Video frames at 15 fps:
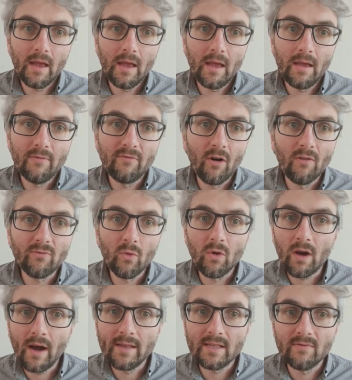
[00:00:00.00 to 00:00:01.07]
involved all
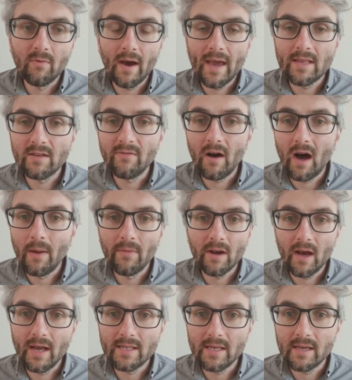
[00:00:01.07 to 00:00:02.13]
kinds of ways of
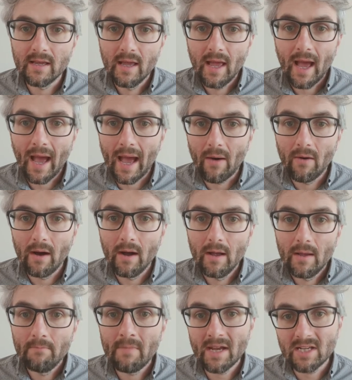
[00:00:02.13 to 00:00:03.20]
harmonising our
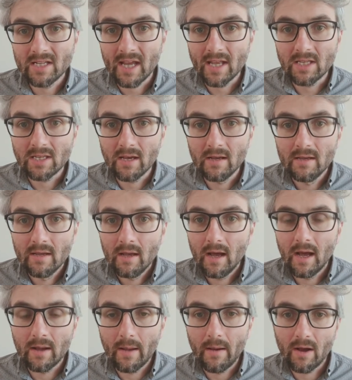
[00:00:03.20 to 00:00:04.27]
metadata
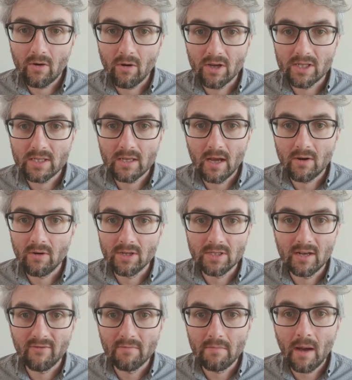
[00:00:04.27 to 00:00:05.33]
across the
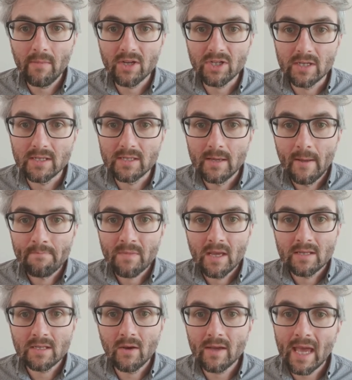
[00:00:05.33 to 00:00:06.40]
different publishers.
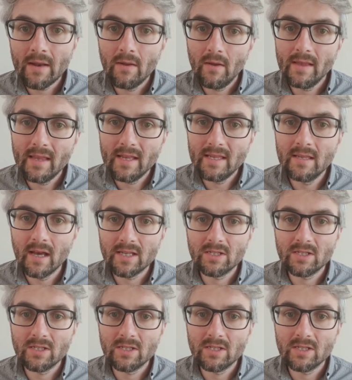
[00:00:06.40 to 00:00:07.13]
So again, this is us